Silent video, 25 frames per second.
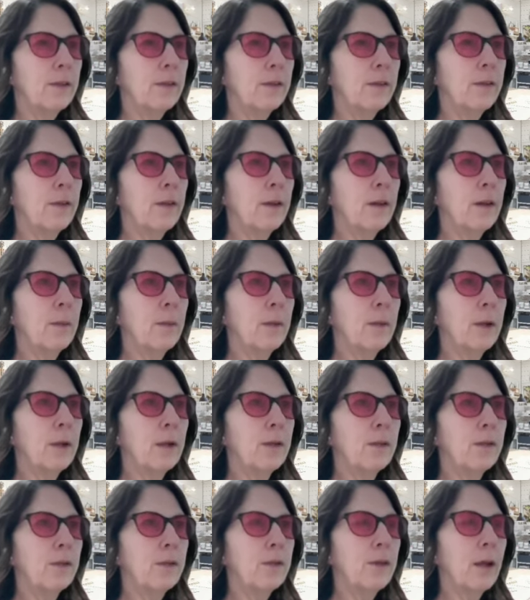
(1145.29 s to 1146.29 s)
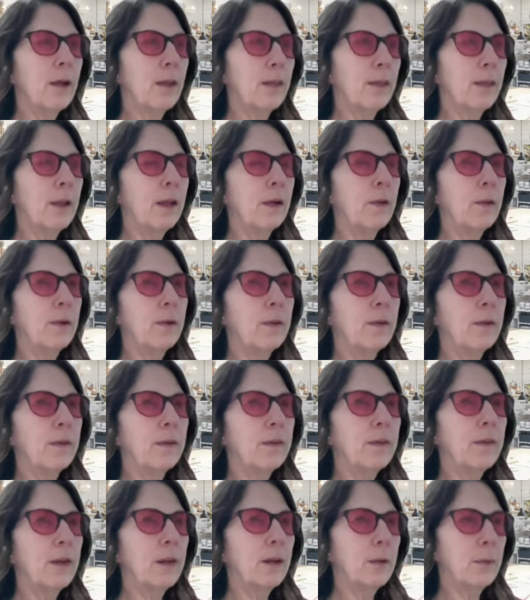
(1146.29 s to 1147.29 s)
cinnamon, I think it was
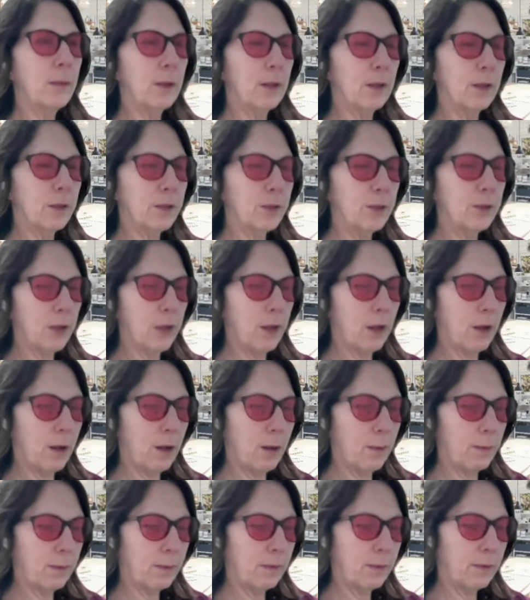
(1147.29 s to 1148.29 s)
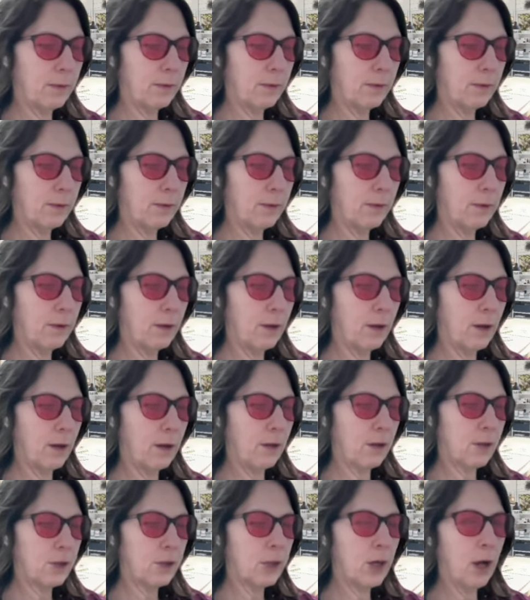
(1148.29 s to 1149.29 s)
a cinnamon schnapps
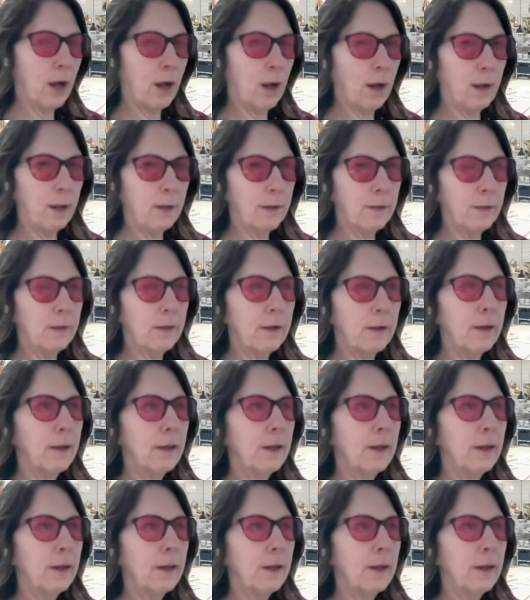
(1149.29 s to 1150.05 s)
shot.